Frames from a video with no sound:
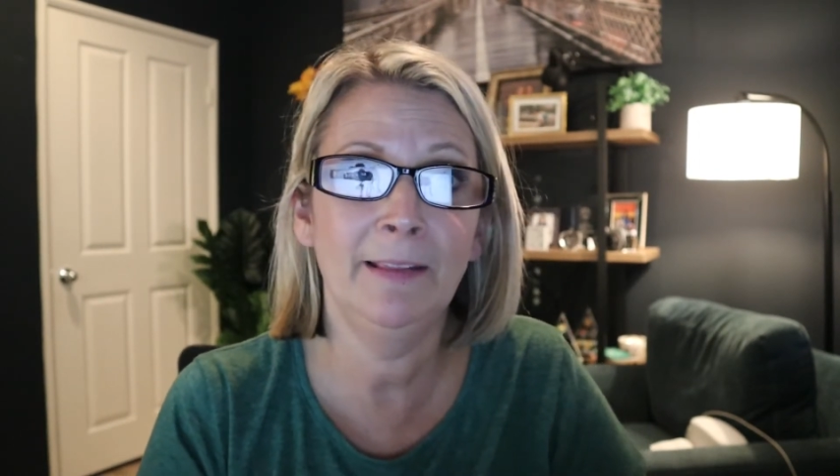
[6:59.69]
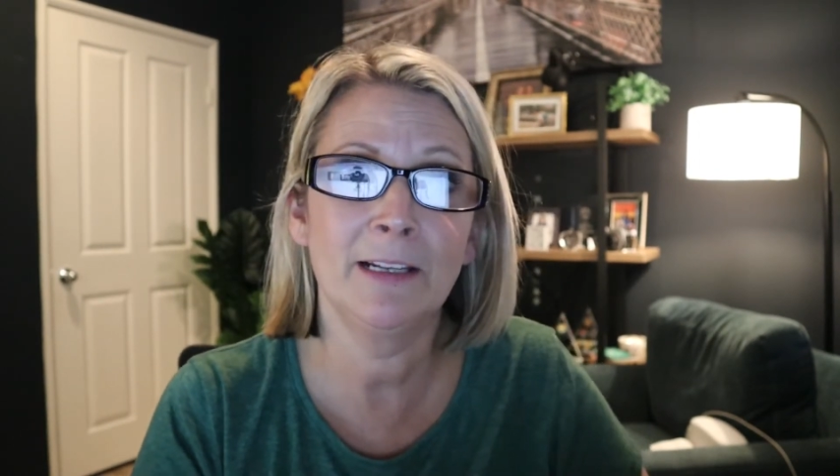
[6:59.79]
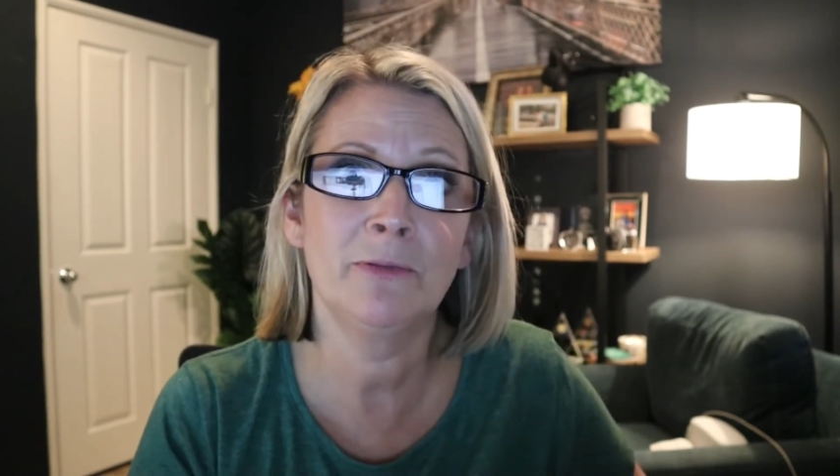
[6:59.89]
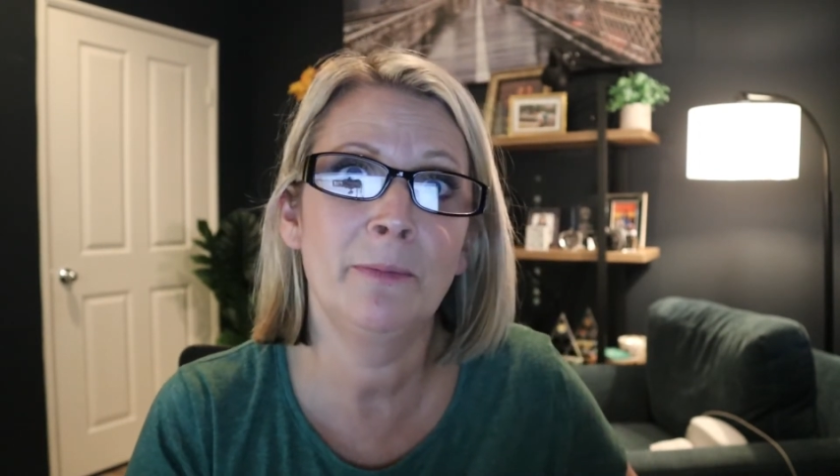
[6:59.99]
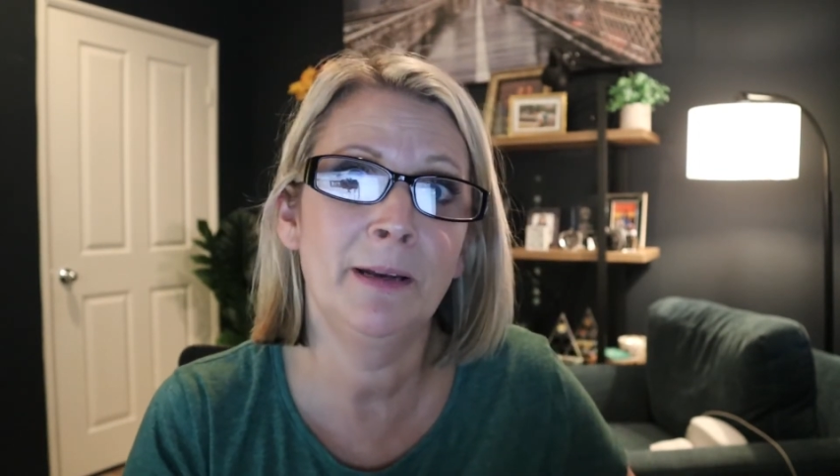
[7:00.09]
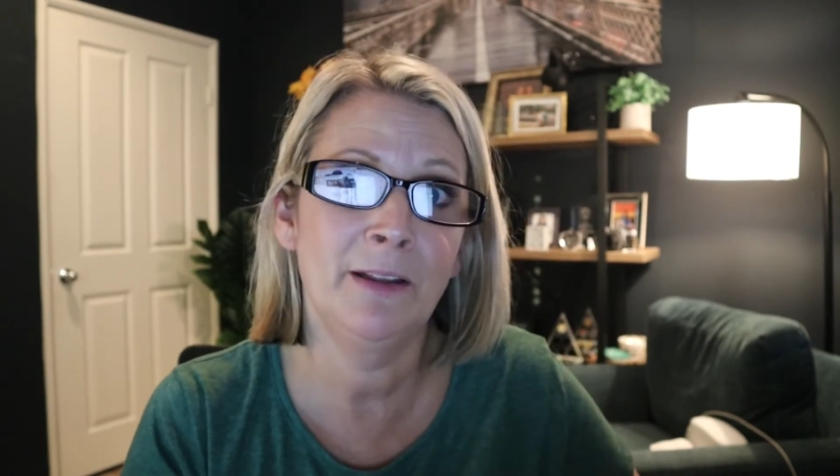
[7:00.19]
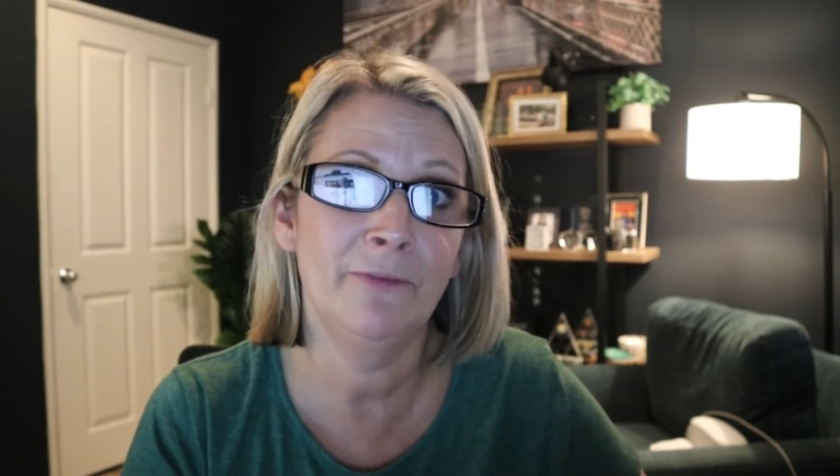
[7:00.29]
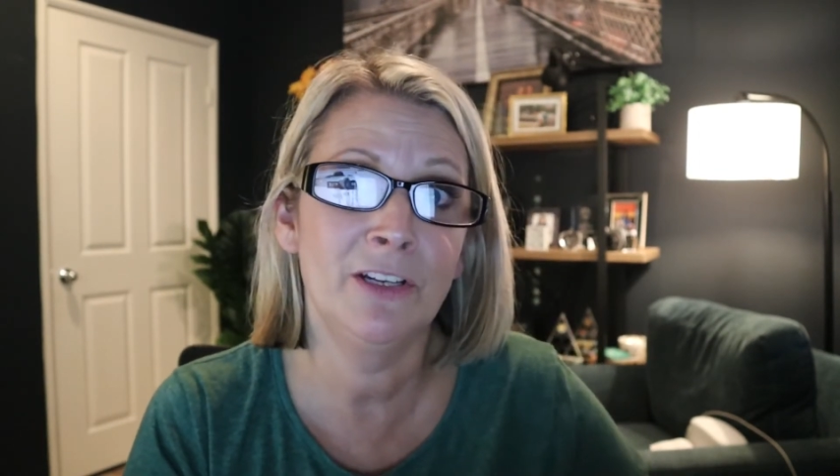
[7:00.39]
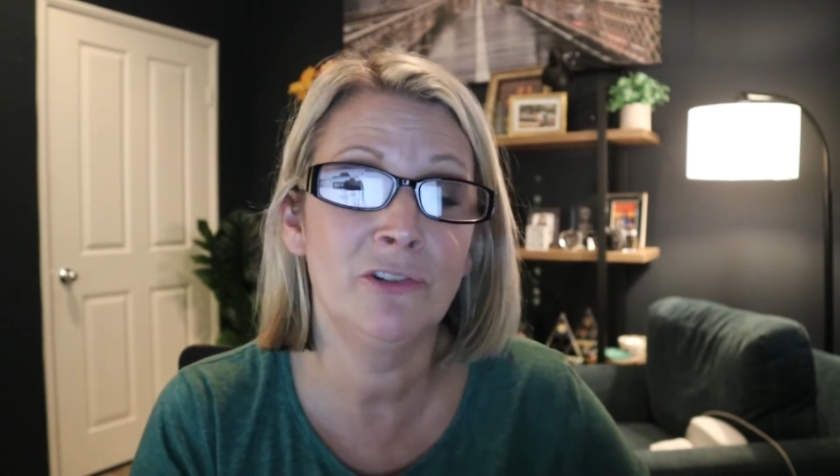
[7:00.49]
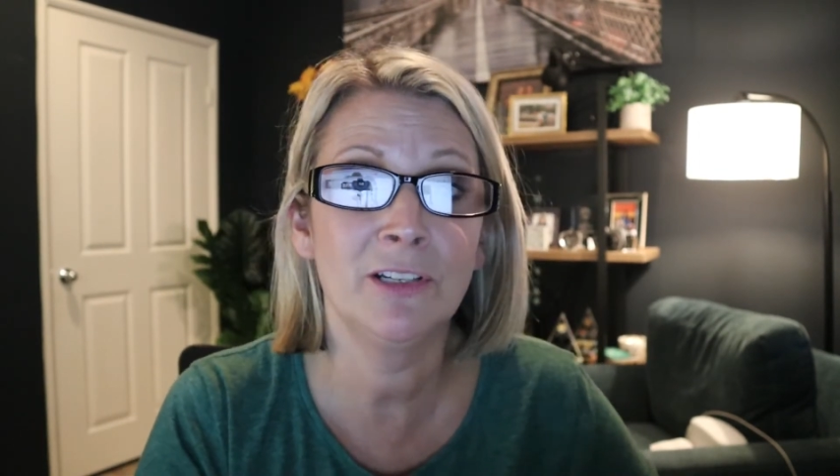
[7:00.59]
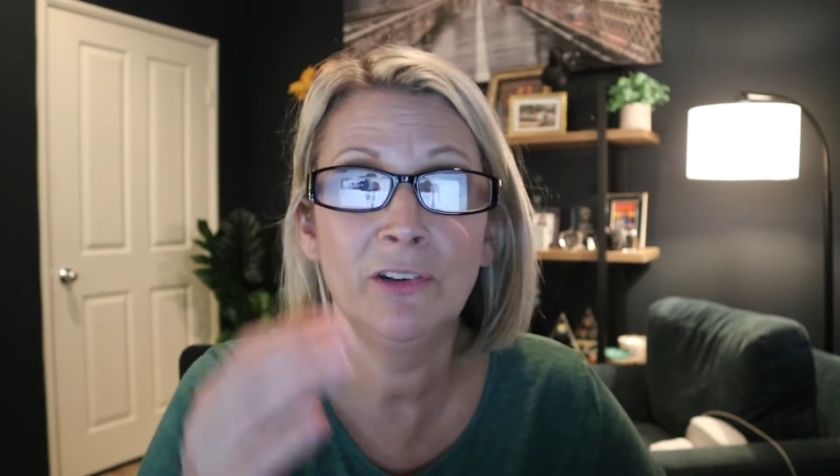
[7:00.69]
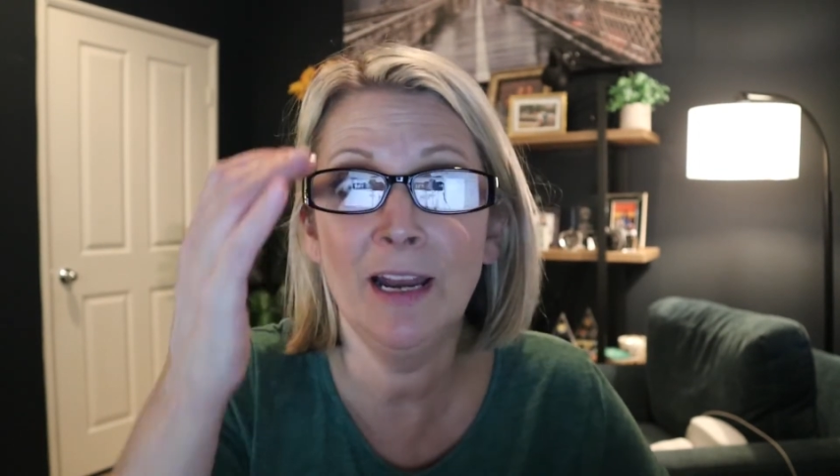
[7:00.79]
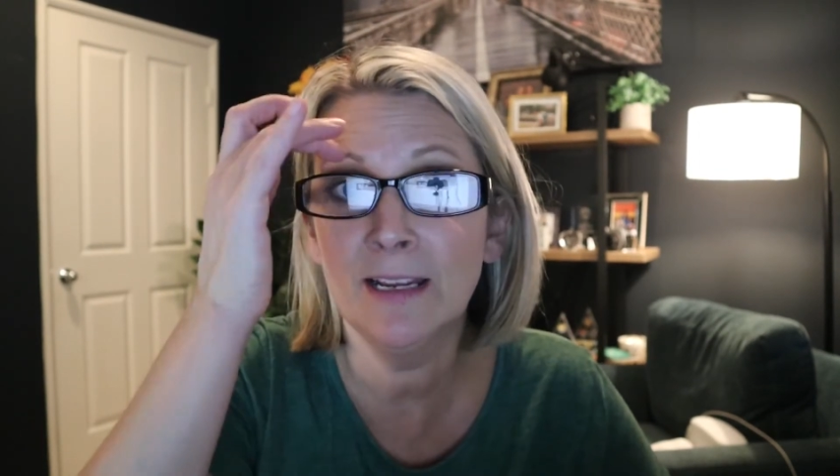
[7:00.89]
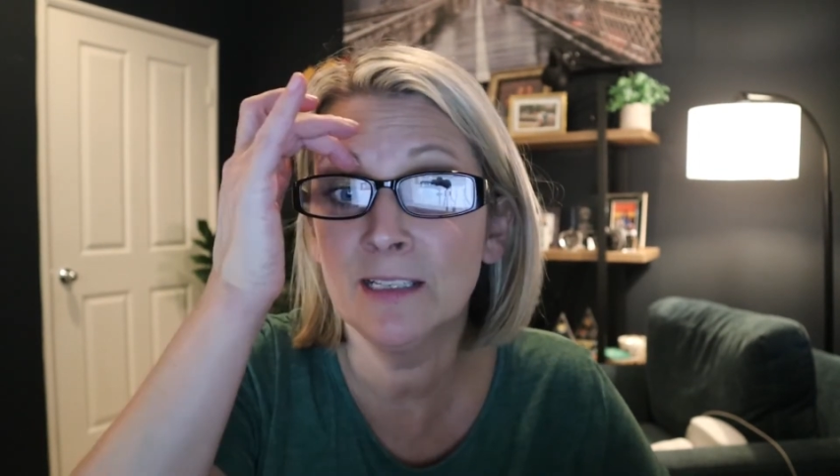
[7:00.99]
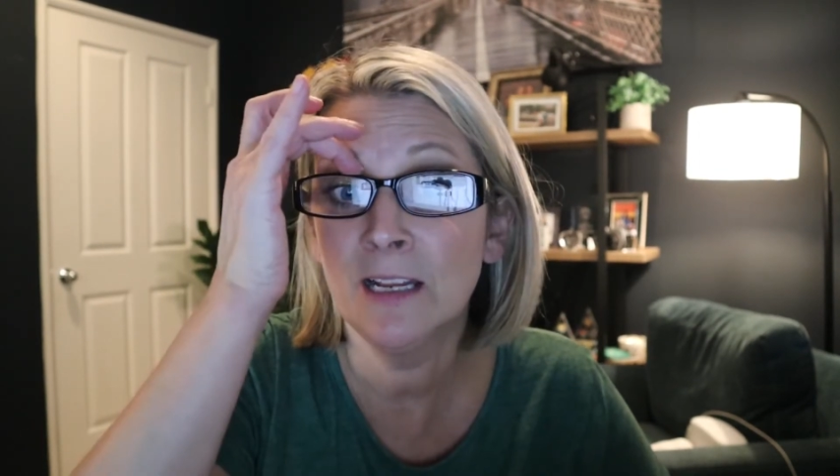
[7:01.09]
and that's where I'm gonna venture into
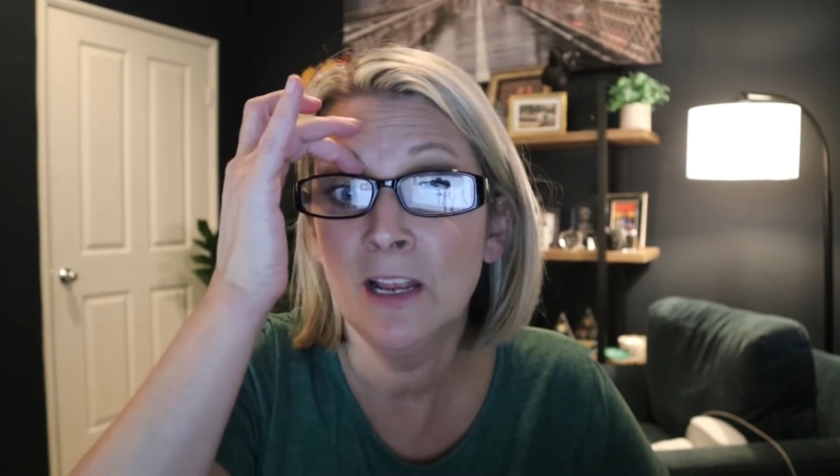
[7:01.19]
next.